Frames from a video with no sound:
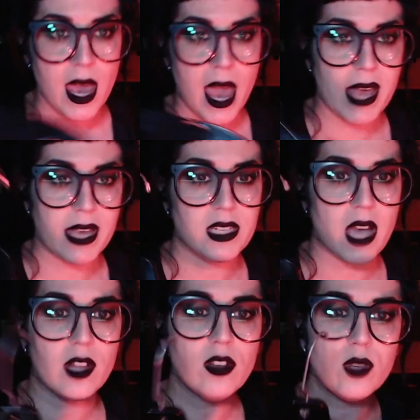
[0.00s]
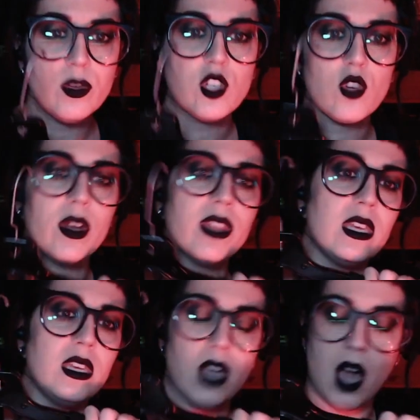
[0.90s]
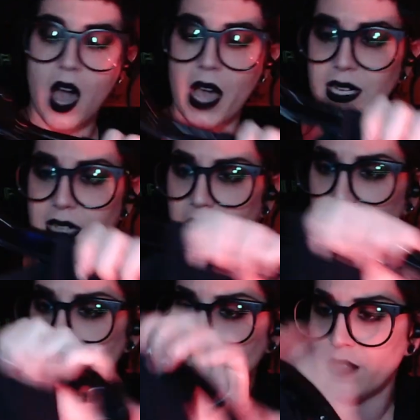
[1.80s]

And I also enjoy the high neckline.